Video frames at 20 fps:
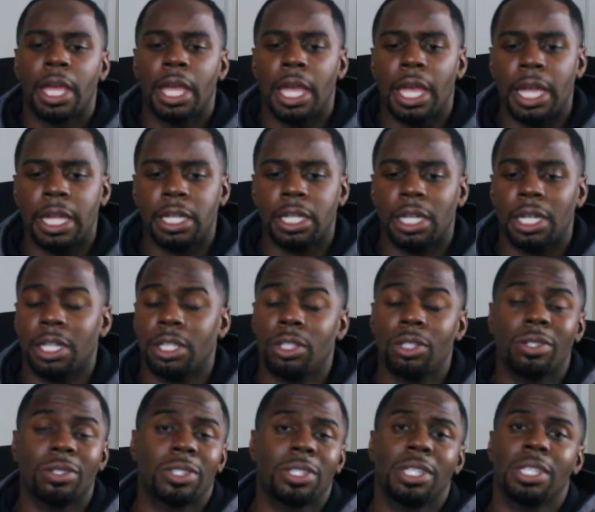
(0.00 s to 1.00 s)
And
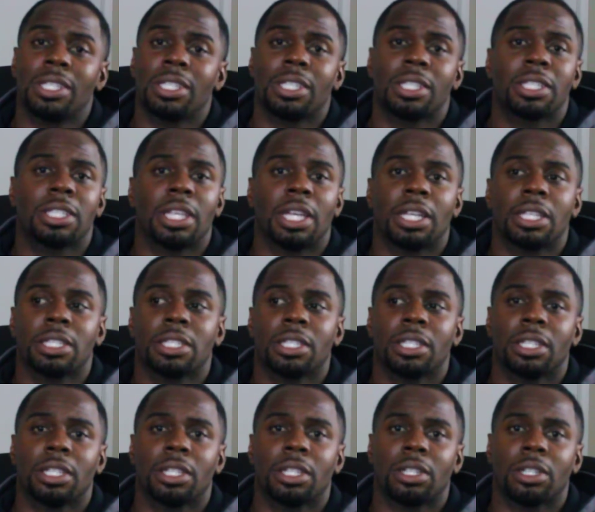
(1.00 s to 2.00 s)
you'll see success.
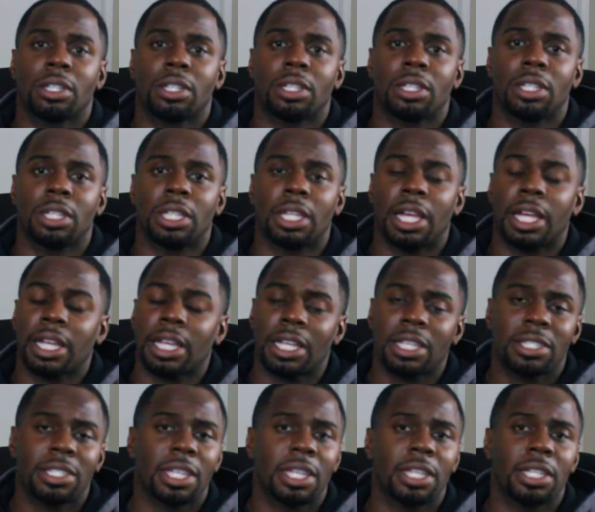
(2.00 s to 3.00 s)
Good, like I
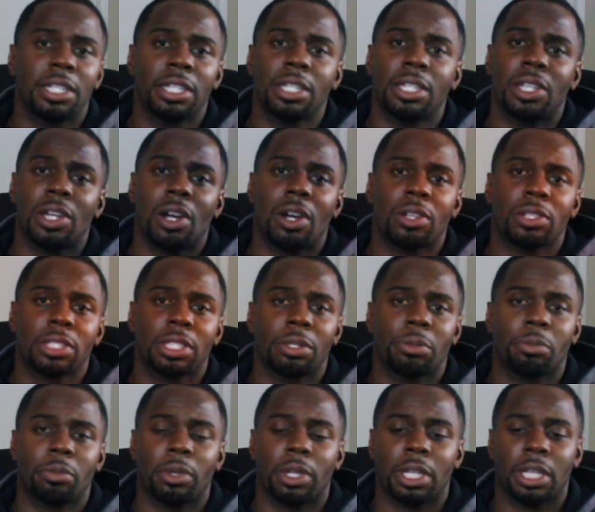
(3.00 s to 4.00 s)
say, good dogs
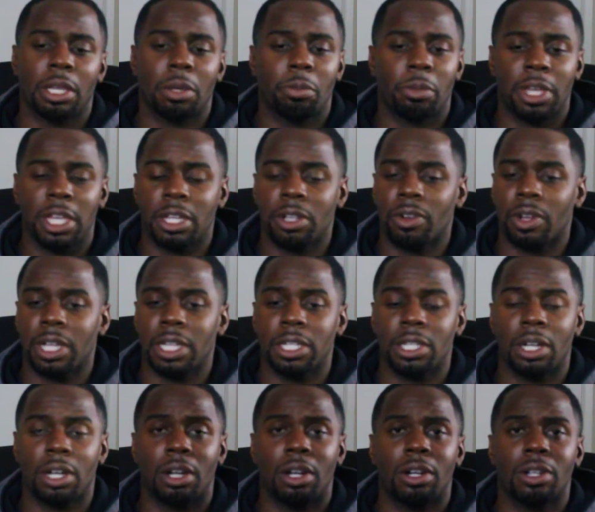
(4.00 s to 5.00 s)
can make great
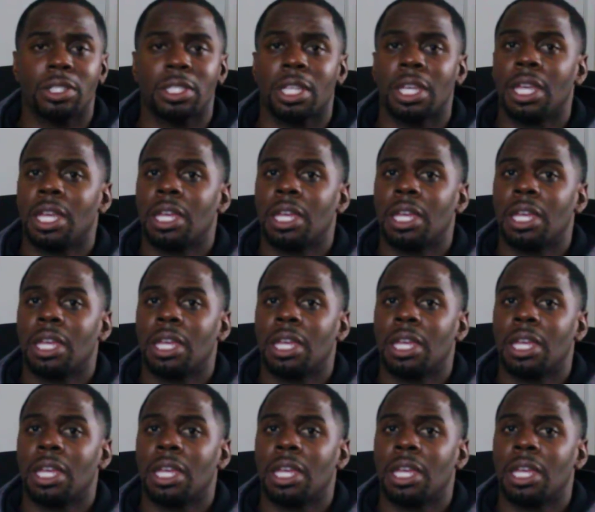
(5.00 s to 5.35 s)
dogs.